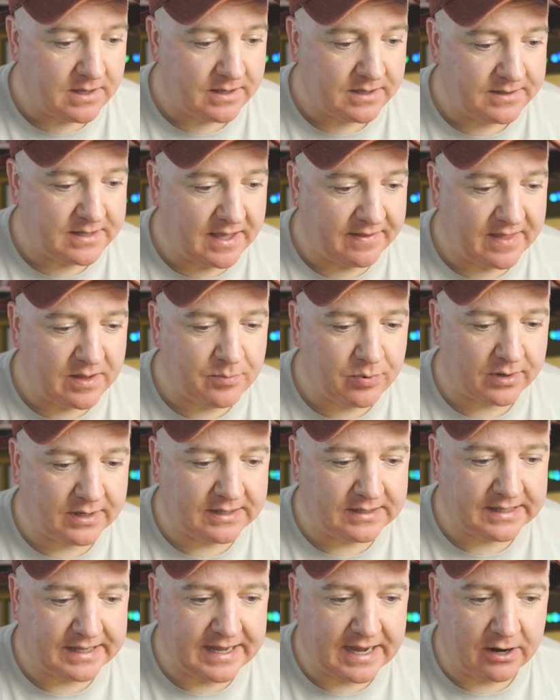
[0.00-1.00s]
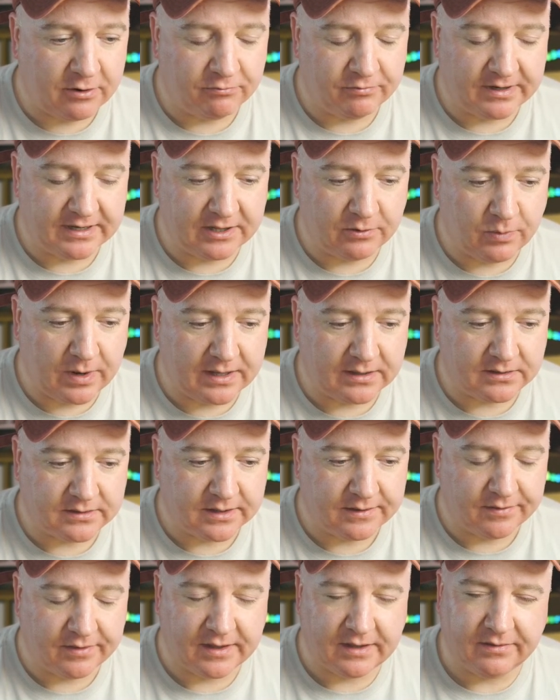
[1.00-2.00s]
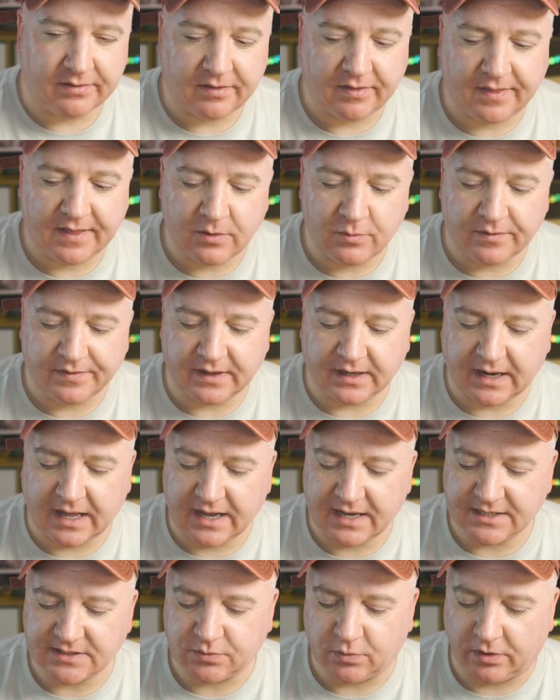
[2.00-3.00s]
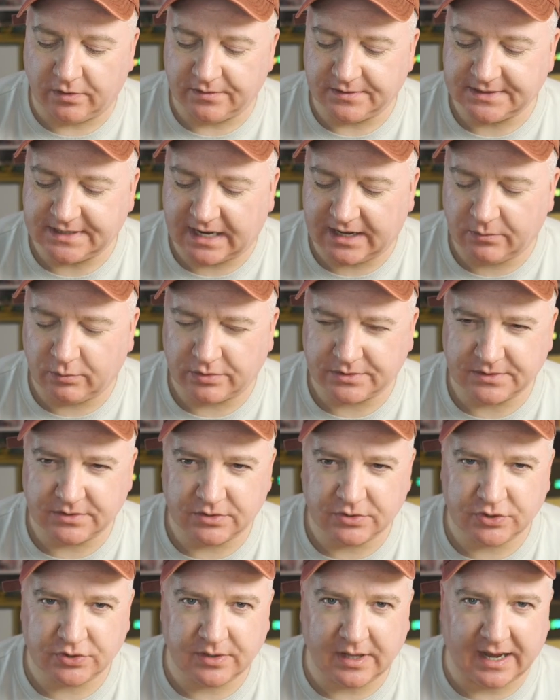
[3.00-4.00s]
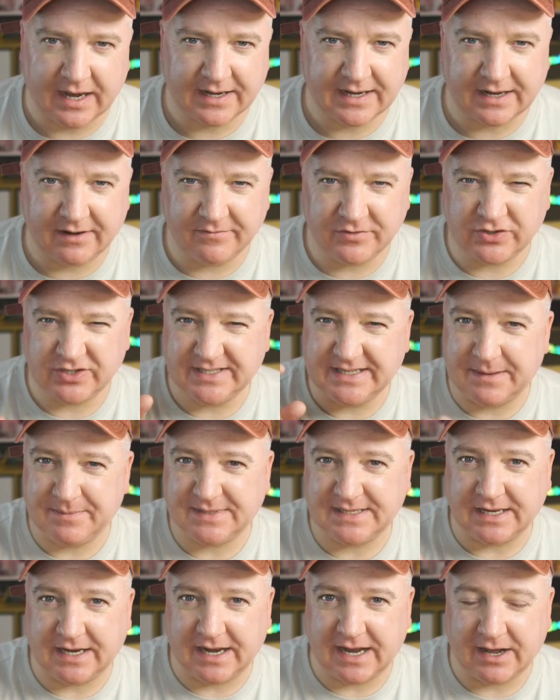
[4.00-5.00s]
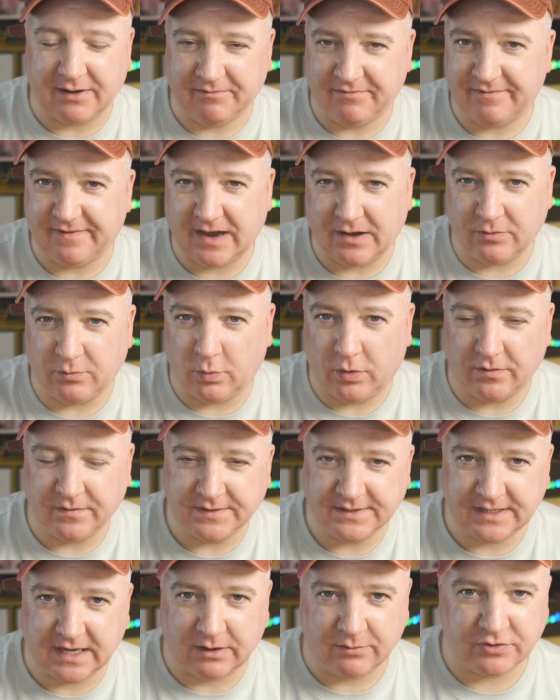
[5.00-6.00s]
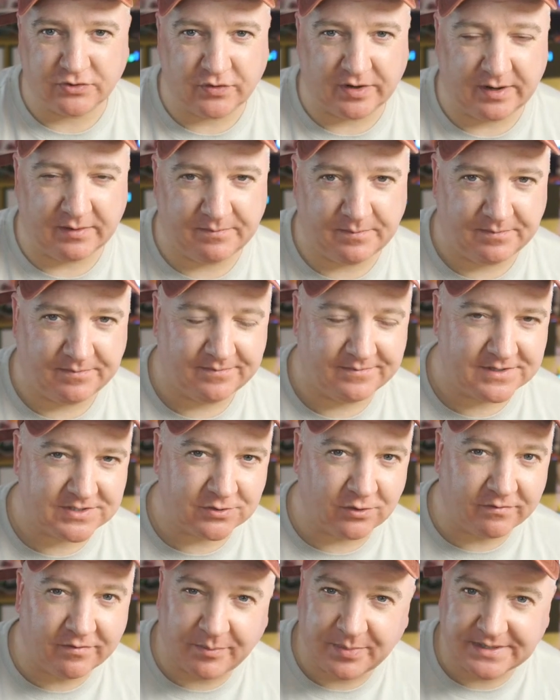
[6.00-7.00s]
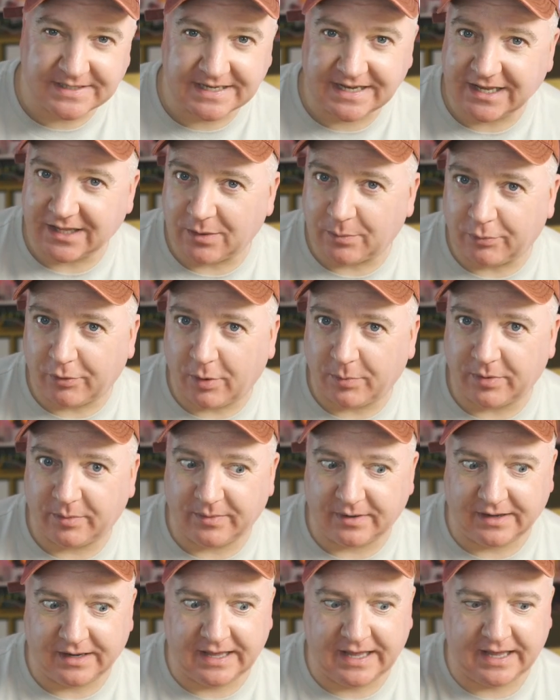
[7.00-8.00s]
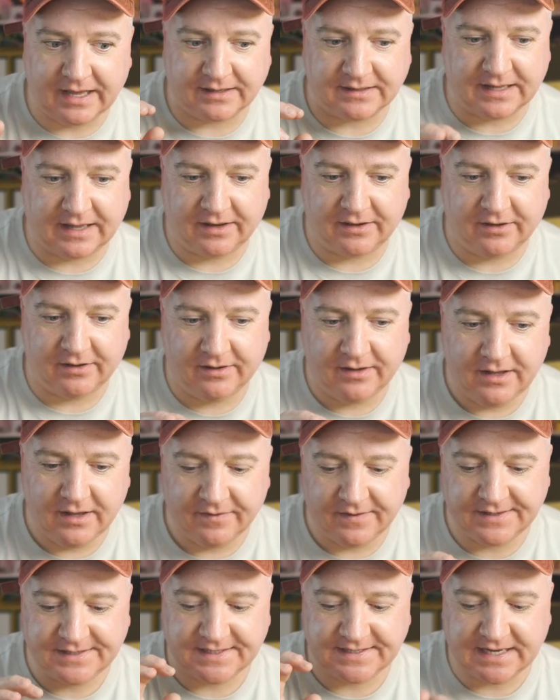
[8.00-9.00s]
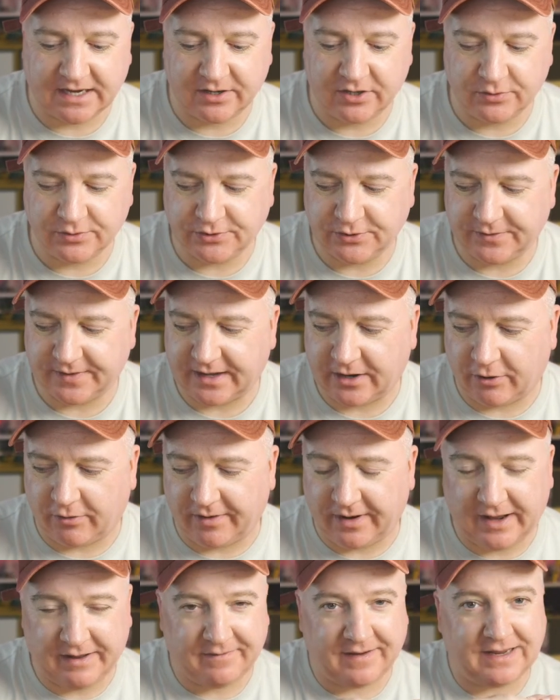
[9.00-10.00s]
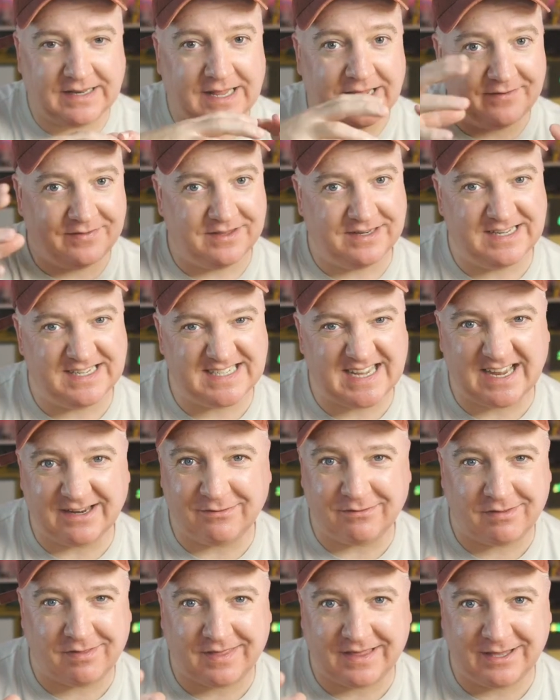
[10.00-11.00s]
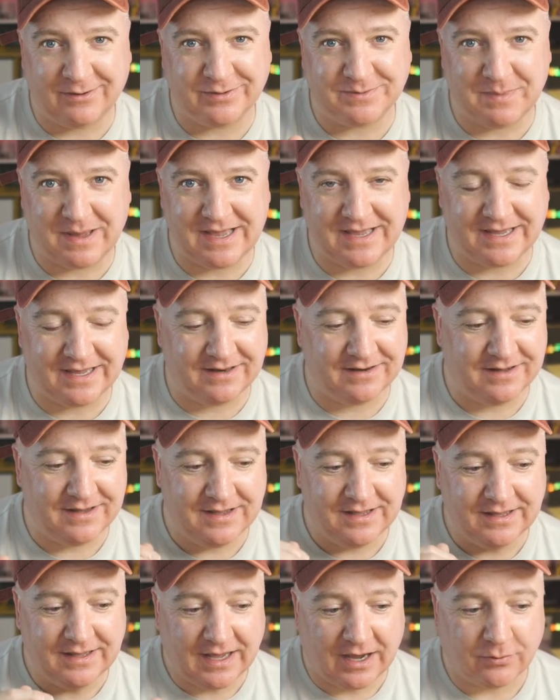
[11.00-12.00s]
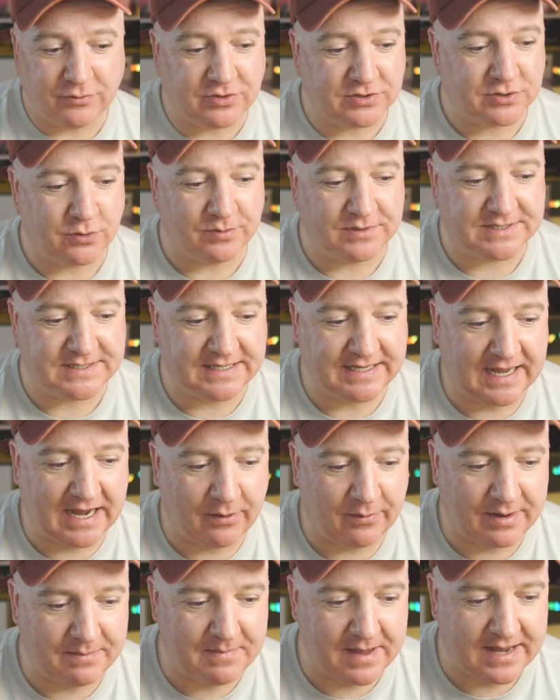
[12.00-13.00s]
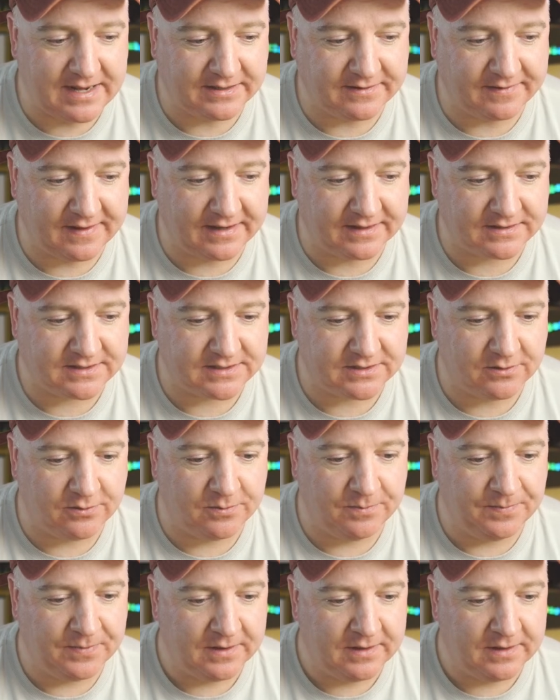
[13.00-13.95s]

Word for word: Yeah, they probably lay it out really well. The, the thing with the Lars ones, I wasn't, I kind of just dipped in and out and found ones that I was trying to solve a particular problem and he had like a this is how you do that or if i liked the design of the thing he was making i would just go and see how he made that so